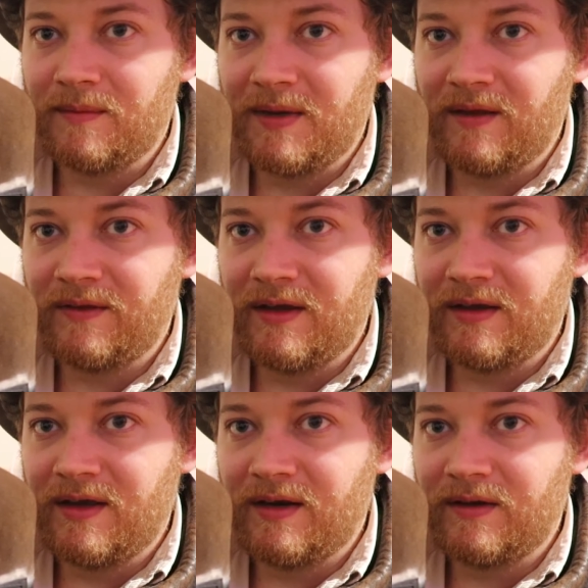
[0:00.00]
about, that
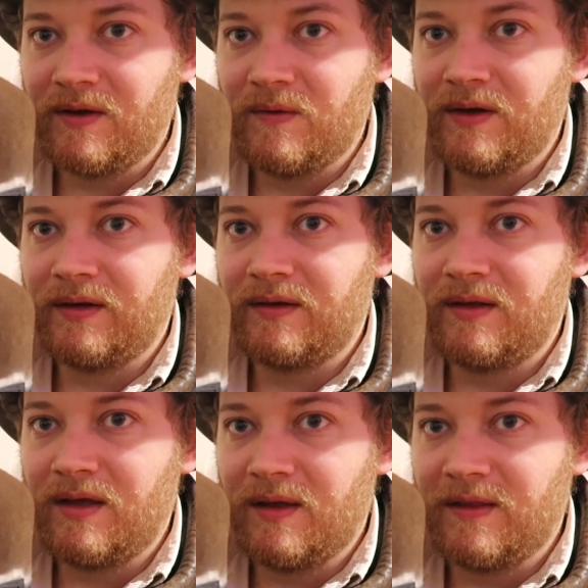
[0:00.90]
kind of going,
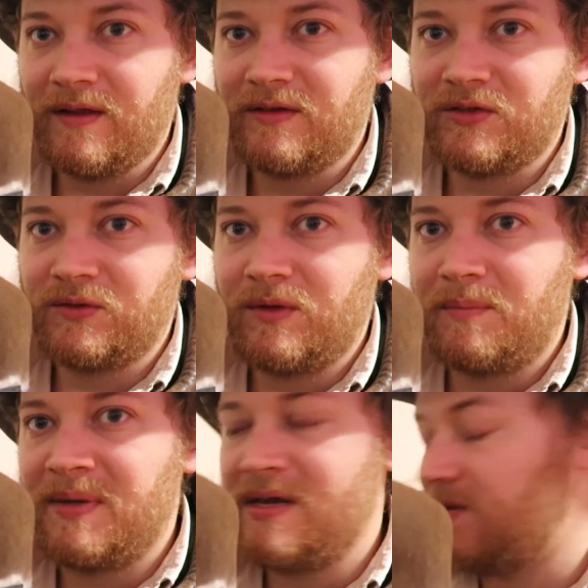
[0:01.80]
that just little
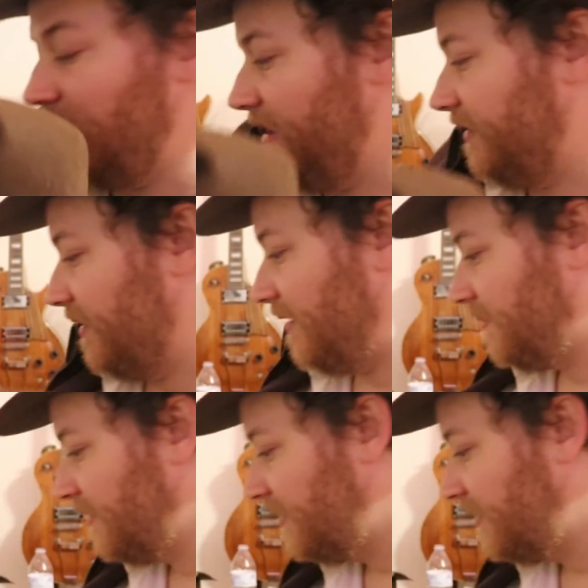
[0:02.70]
peak right there.